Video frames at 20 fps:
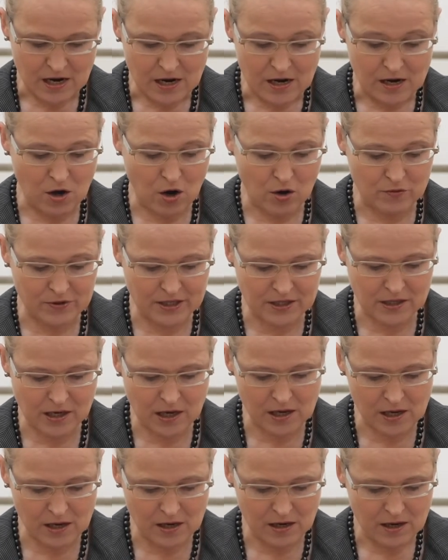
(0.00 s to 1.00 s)
Laura
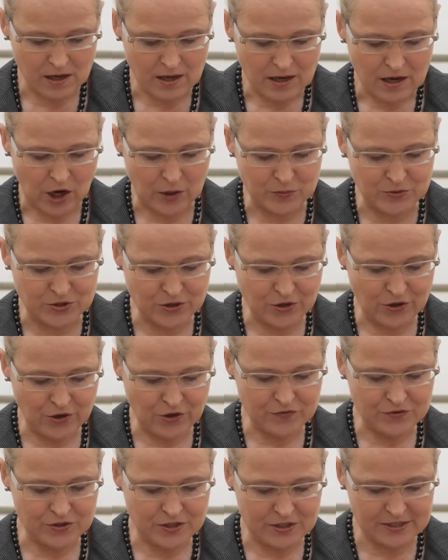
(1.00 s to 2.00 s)
Cull
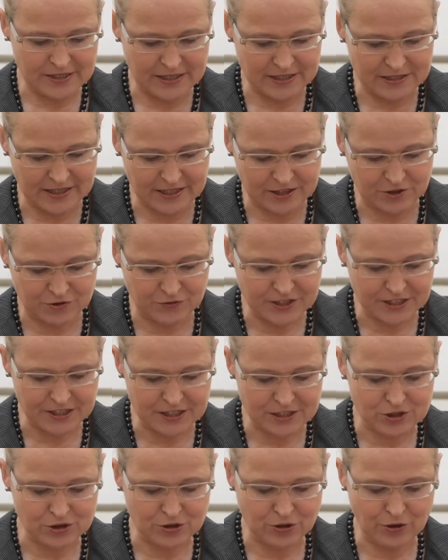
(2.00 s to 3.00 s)
observes that a critical
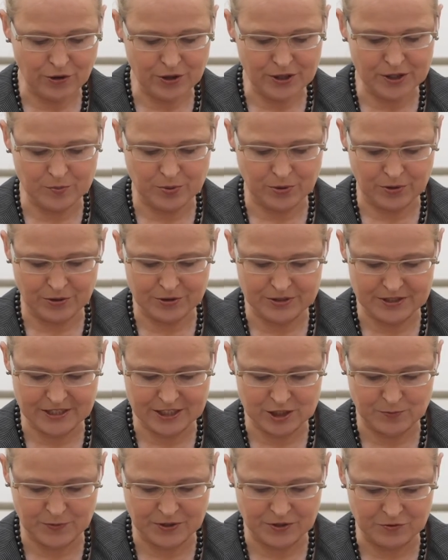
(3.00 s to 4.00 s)
turning point
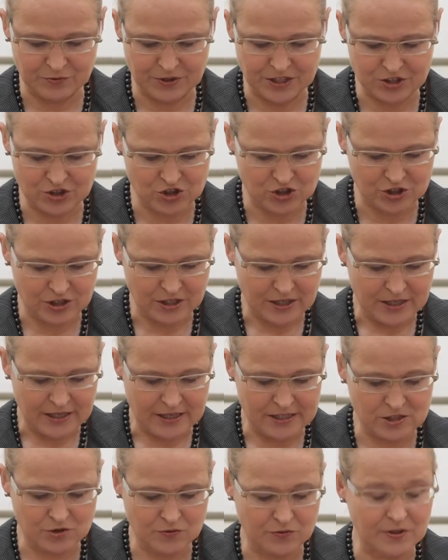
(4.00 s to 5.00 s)
has been reached
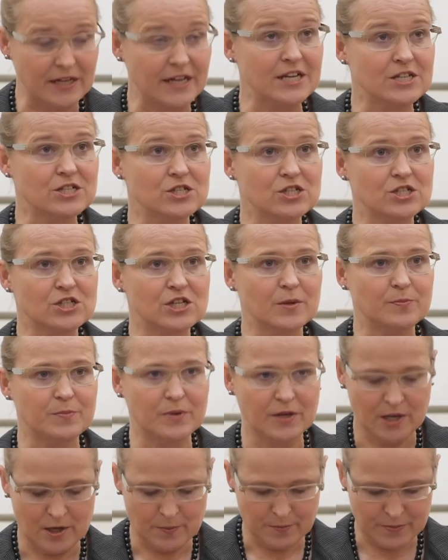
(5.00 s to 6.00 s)
in the relationship
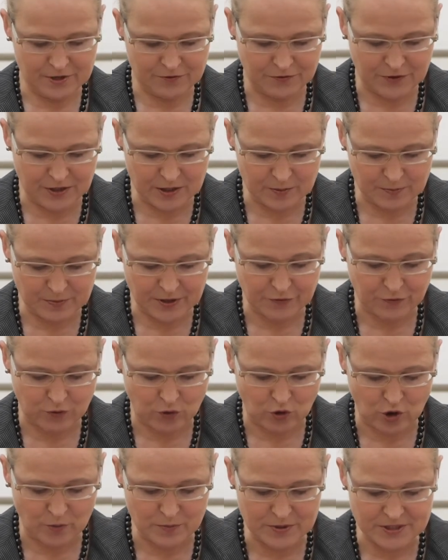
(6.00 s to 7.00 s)
between
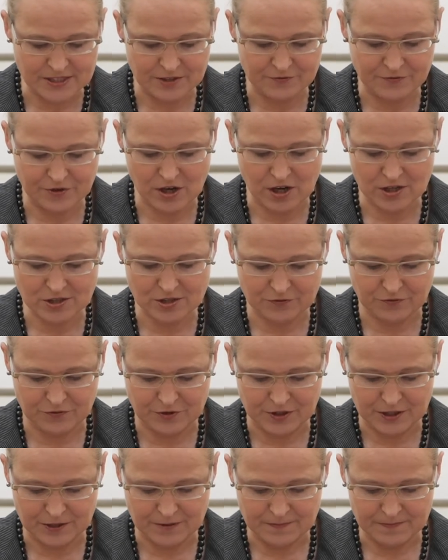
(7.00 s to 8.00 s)
performance and
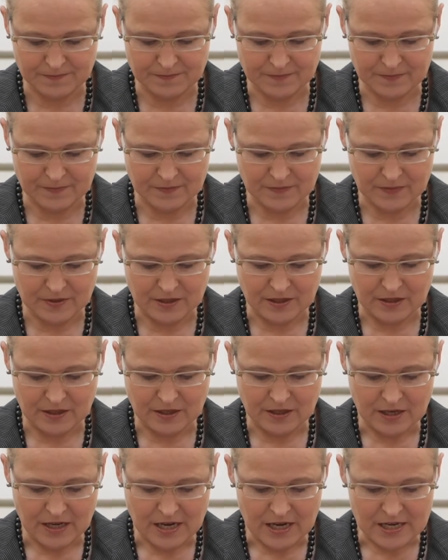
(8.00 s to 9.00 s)
philosophy.
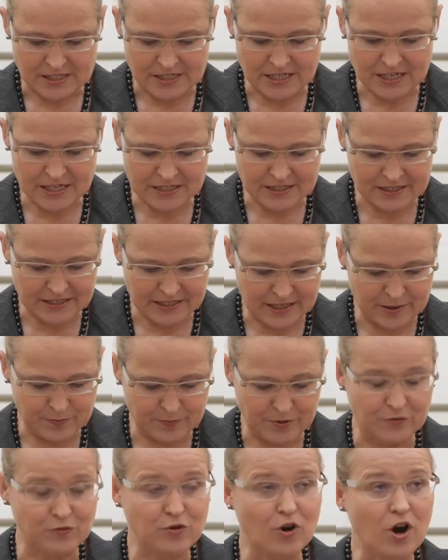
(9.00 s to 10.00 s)
Theatre and
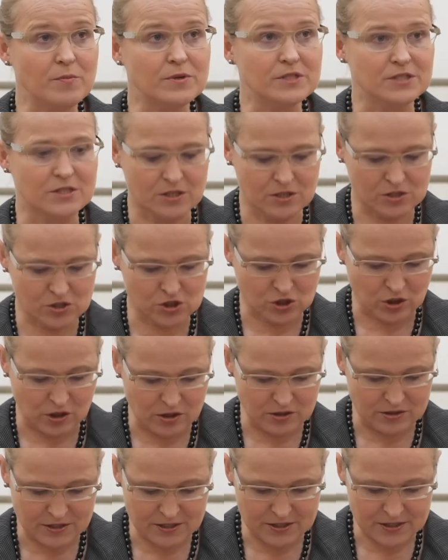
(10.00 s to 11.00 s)
performance
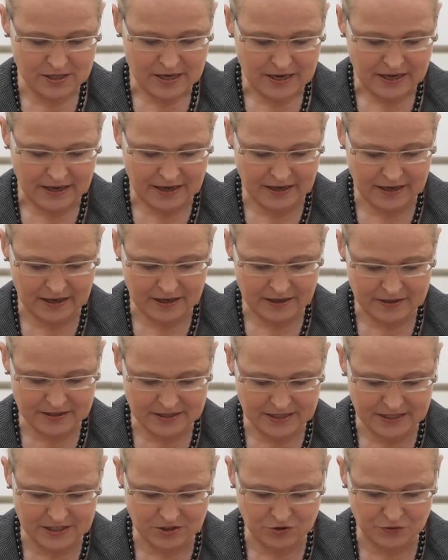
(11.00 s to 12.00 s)
scholars are
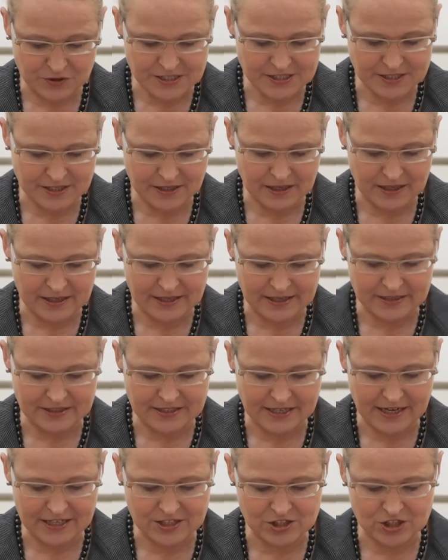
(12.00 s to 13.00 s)
increasingly
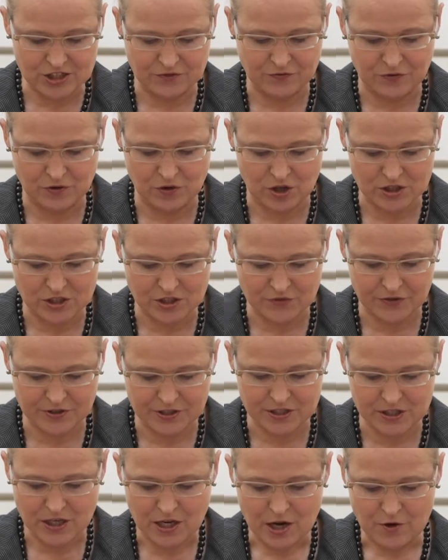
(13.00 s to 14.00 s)
engaged in
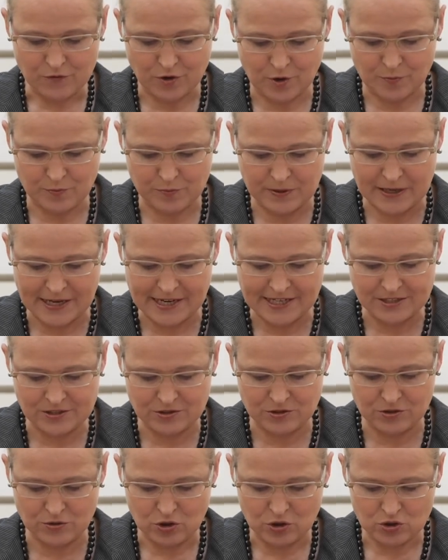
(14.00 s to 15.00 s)
philosophers from
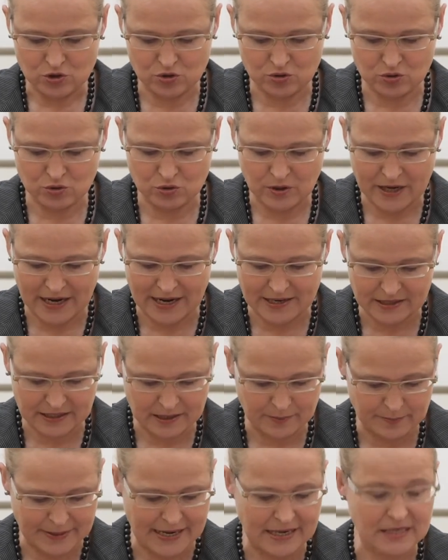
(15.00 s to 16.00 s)
Plato to Henri
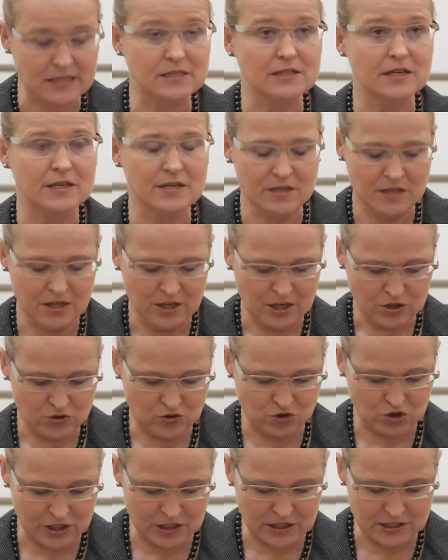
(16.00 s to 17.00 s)
Bergson to
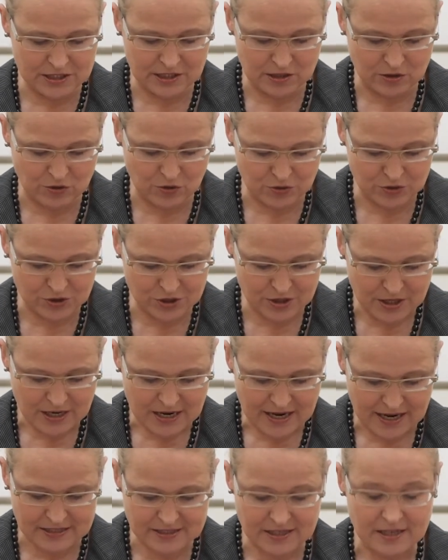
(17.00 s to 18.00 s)
Gilles Deleuze
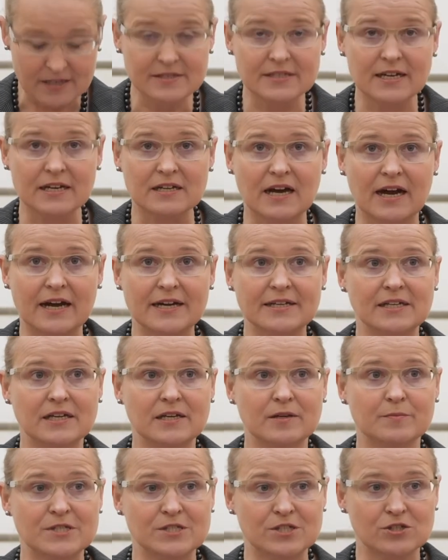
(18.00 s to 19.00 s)
as their
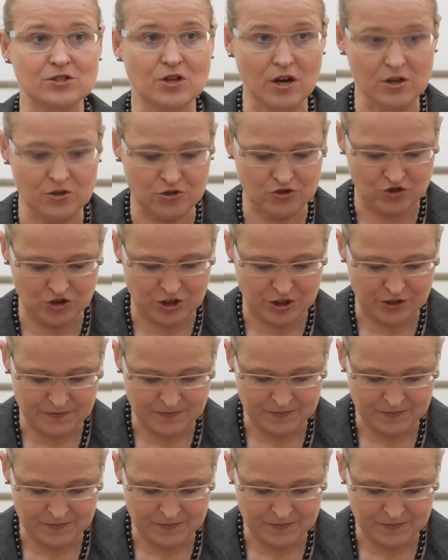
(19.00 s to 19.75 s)
guiding methodology.